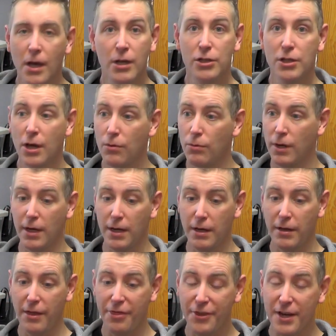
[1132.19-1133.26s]
so
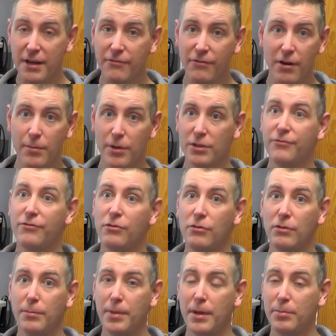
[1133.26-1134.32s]
uh, thank you very much for
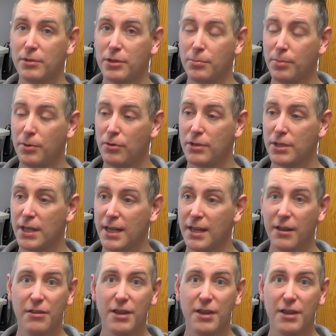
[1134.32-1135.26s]
all the people supporting